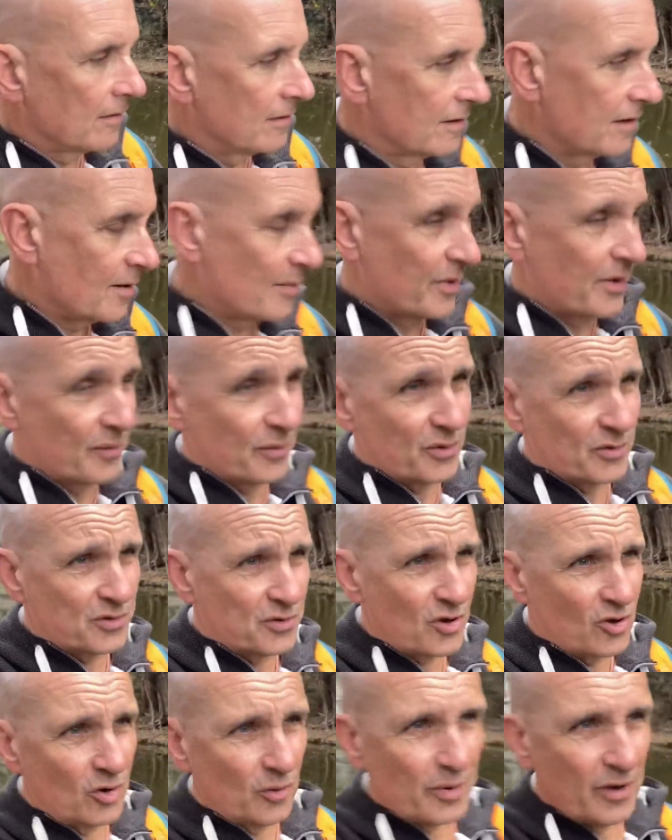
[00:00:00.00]
can't remember what it's
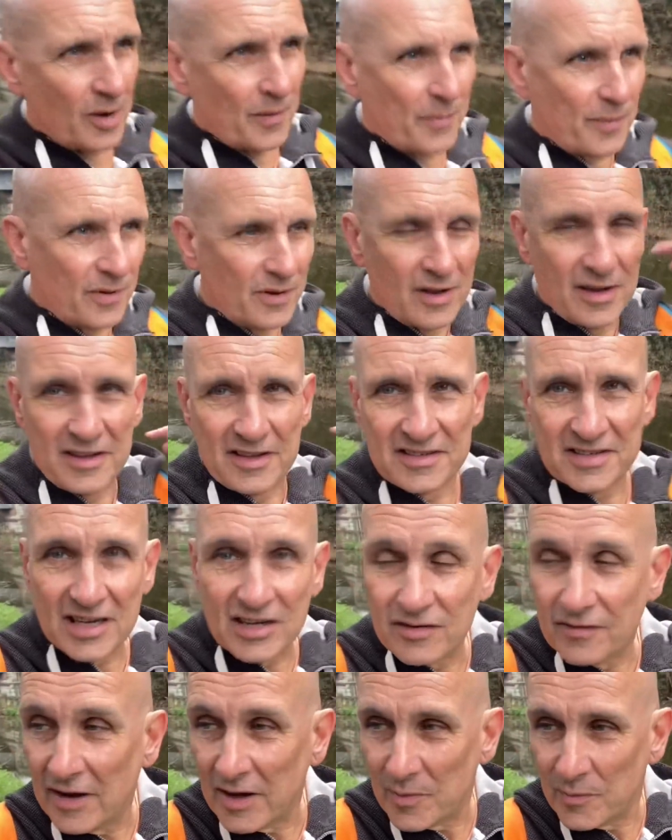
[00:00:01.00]
called, but up in the centre
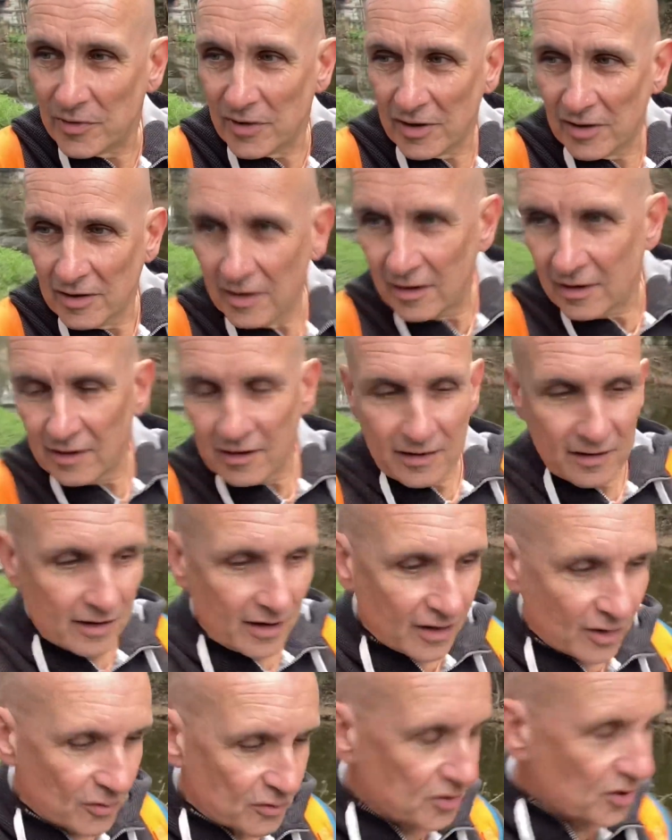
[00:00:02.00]
of Edinburgh I
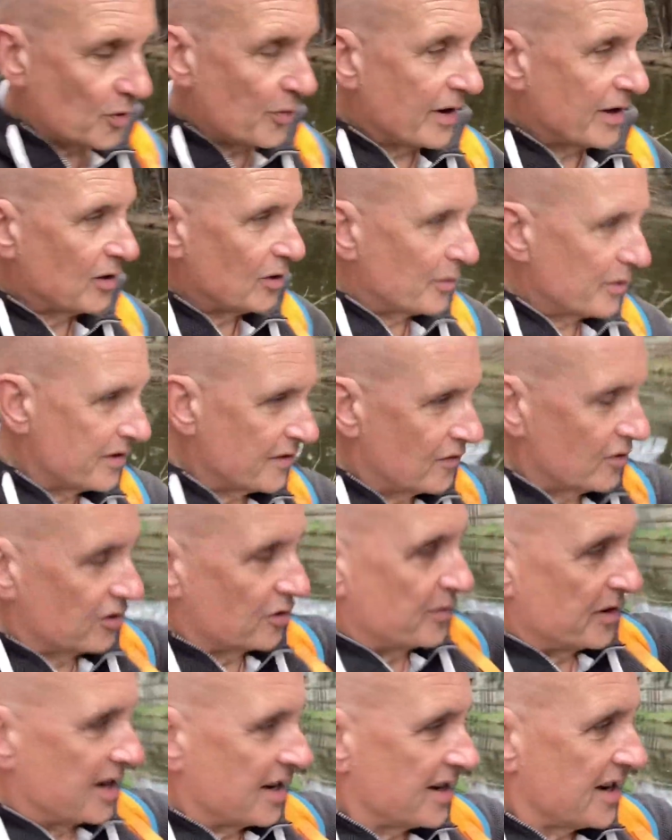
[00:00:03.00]
go to quite a lot, where they've got the
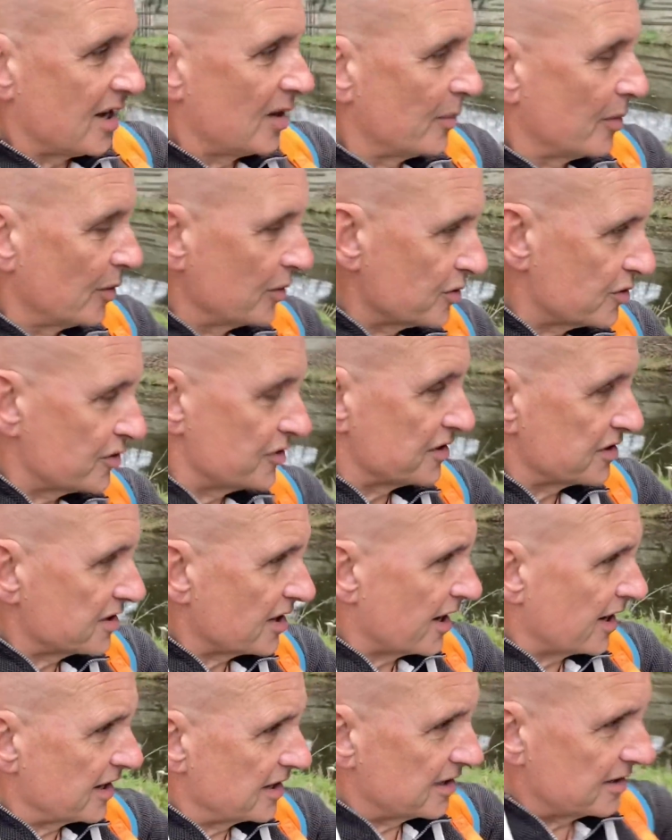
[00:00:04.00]
wee canal boats on the
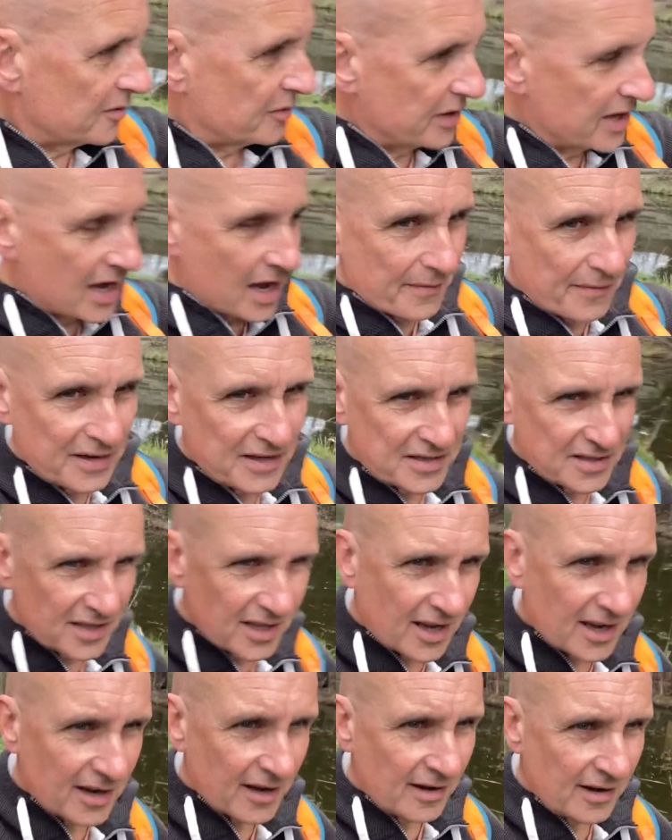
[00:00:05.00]
side and the wee cafes and
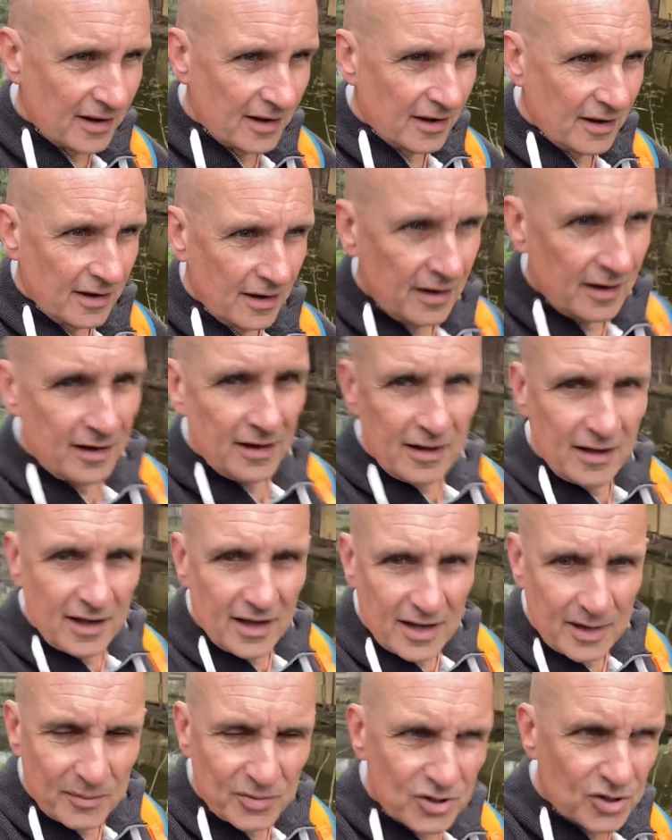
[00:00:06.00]
that.
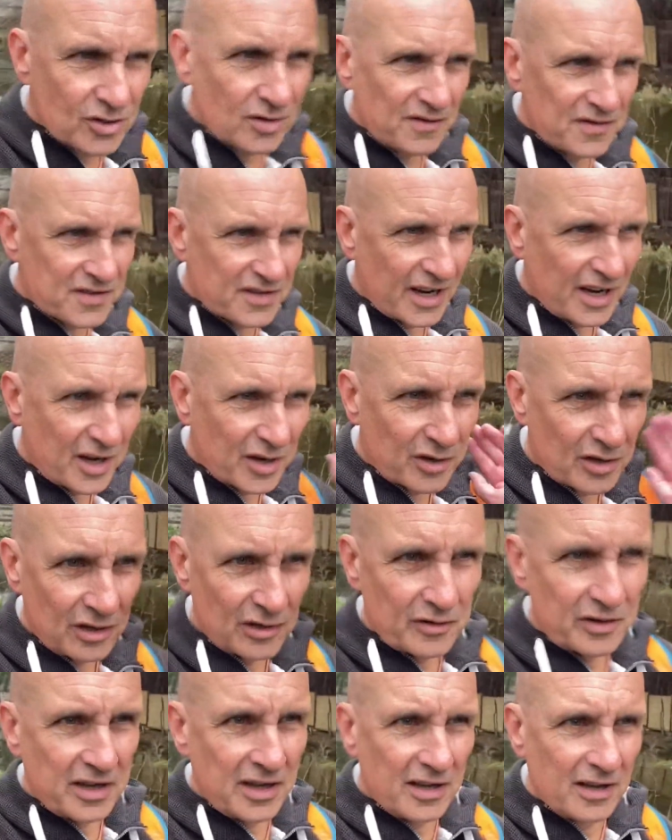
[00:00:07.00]
And I'm sure I've cycled
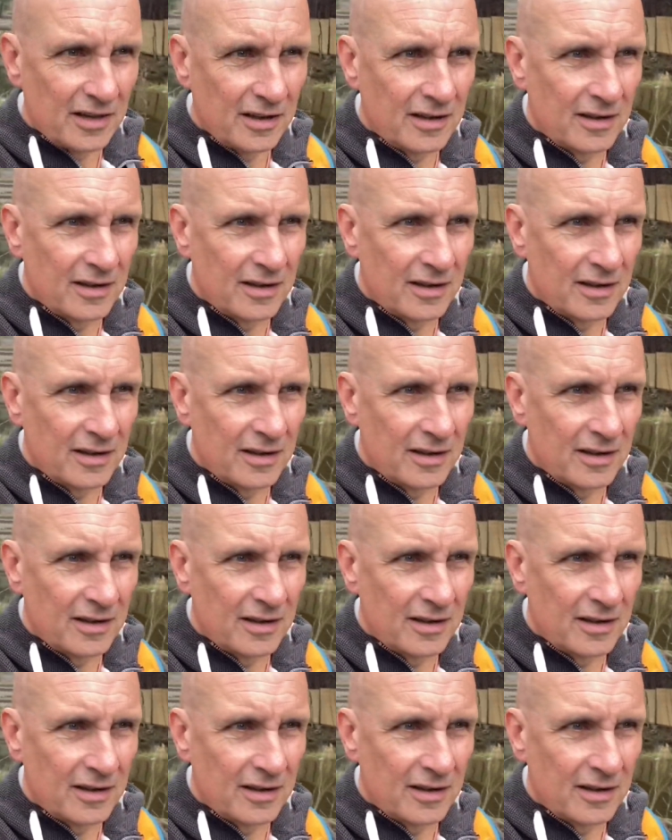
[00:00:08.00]
along here.